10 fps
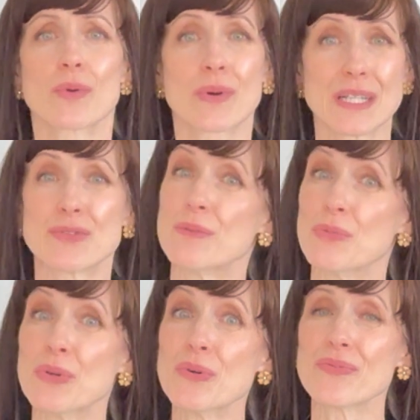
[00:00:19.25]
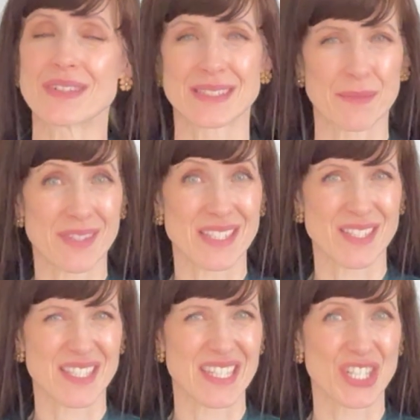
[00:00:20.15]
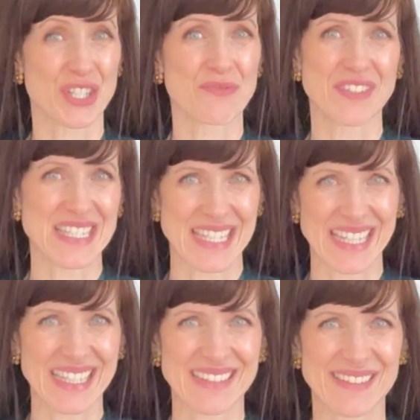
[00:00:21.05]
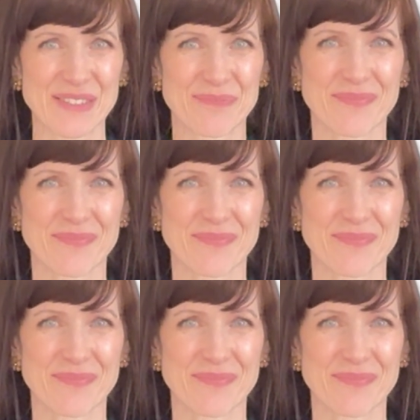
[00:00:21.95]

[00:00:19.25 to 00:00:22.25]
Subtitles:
We're going to remove some of the decision fatigue.